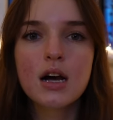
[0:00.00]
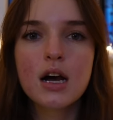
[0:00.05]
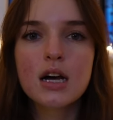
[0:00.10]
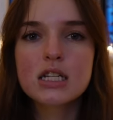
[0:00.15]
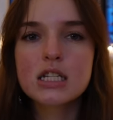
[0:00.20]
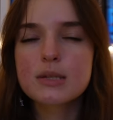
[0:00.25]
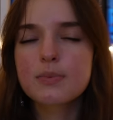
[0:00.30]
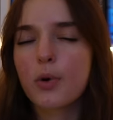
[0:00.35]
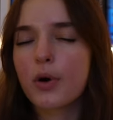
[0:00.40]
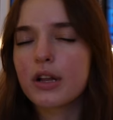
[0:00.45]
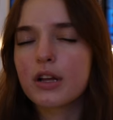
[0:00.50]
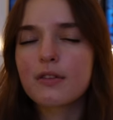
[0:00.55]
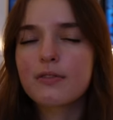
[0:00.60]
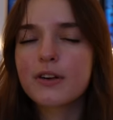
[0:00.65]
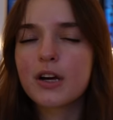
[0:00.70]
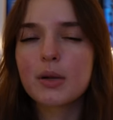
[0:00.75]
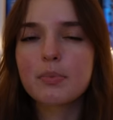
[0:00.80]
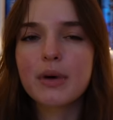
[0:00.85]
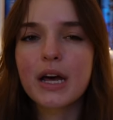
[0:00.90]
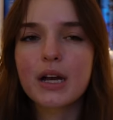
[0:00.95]

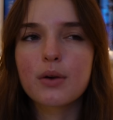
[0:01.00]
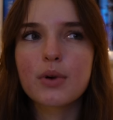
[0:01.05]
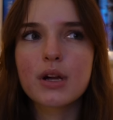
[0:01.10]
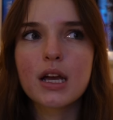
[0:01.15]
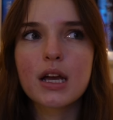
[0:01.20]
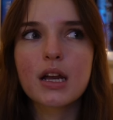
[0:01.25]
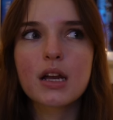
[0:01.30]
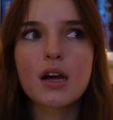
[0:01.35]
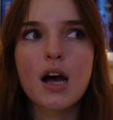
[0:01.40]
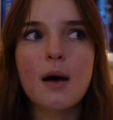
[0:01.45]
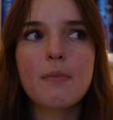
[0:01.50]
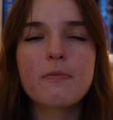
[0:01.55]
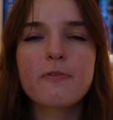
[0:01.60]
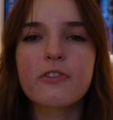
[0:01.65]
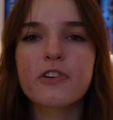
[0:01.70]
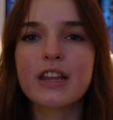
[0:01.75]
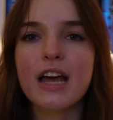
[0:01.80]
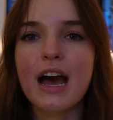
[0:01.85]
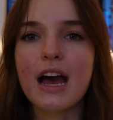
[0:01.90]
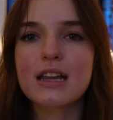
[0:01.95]
spoiler-filled buddy read up
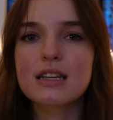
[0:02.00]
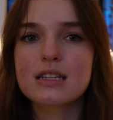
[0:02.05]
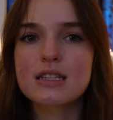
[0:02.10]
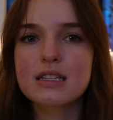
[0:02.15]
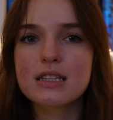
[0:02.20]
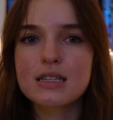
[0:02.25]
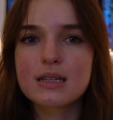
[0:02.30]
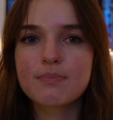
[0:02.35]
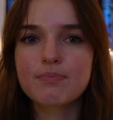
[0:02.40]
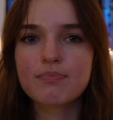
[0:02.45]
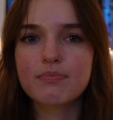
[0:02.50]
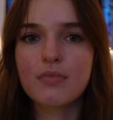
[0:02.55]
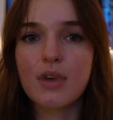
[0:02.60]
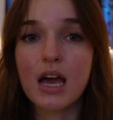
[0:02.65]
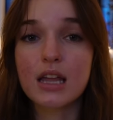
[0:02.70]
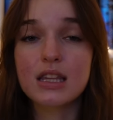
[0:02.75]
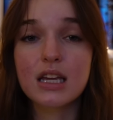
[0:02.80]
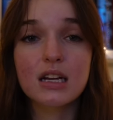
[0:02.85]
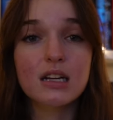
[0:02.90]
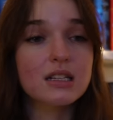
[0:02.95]
for that
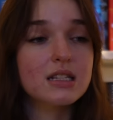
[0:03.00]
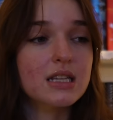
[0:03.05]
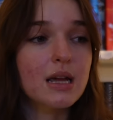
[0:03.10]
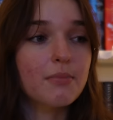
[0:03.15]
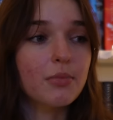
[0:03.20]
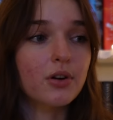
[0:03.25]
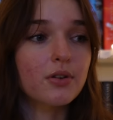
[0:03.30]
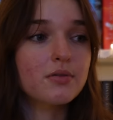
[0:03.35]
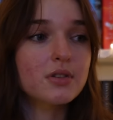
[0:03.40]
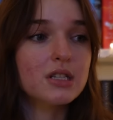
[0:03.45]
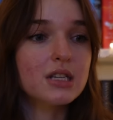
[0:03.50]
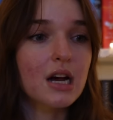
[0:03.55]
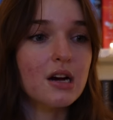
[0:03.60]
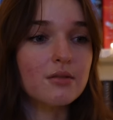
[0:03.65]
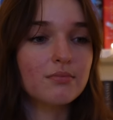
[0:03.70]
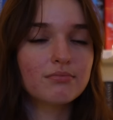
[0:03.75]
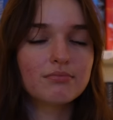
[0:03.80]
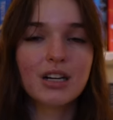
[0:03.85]
at the end of December. So,